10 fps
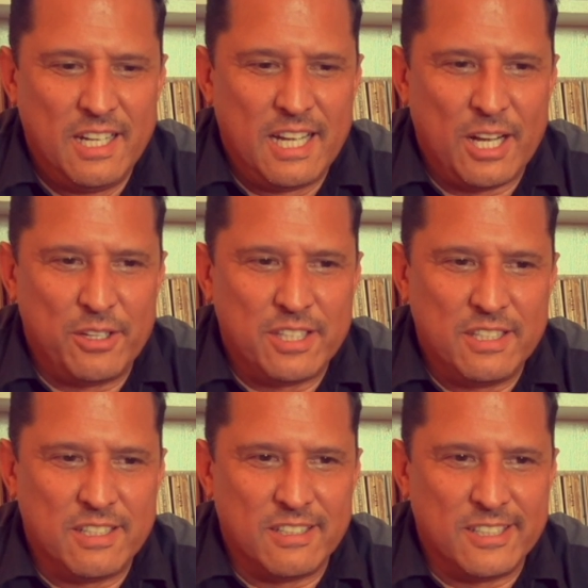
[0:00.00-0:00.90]
how I
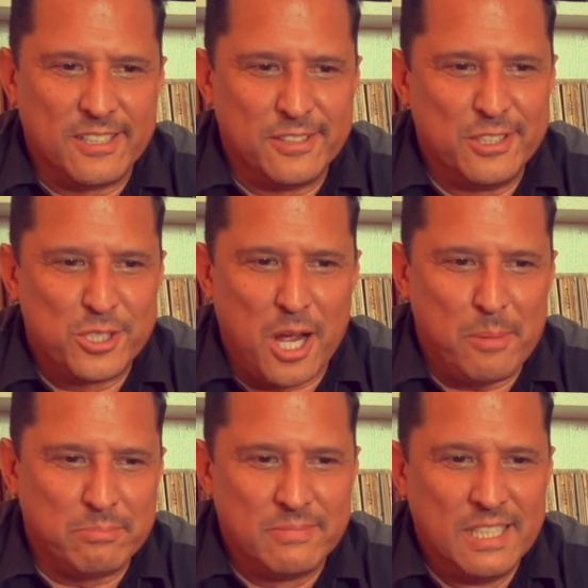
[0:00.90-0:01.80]
think the
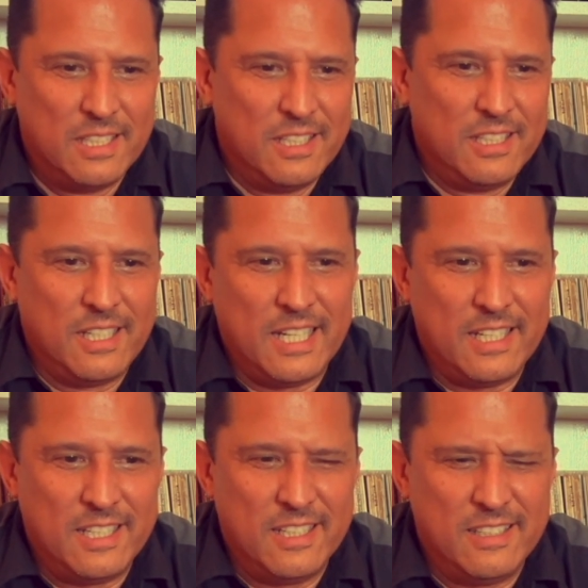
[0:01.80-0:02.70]
shop
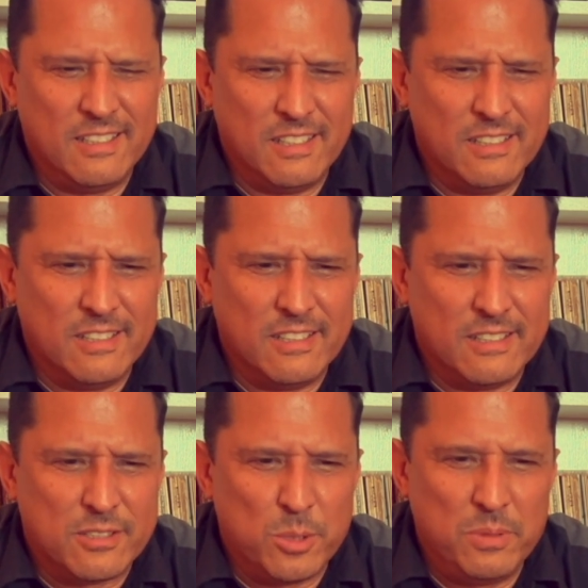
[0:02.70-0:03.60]
and
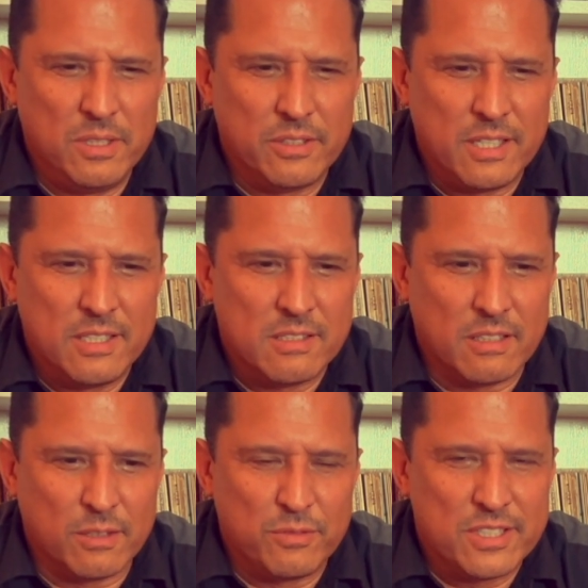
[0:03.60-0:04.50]
stupid little things
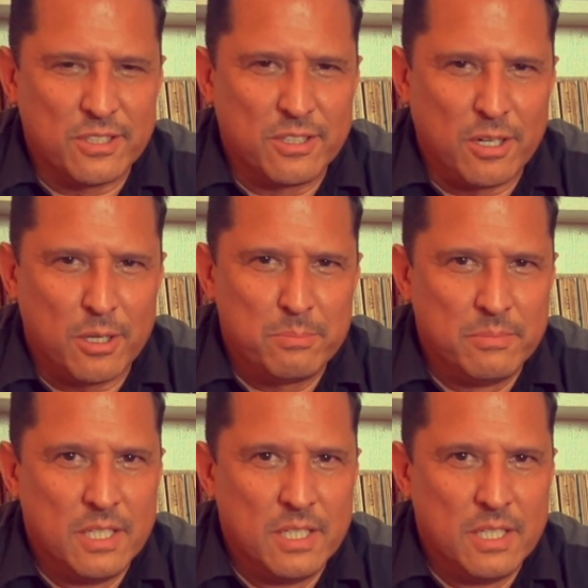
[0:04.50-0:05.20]
like fixing a carb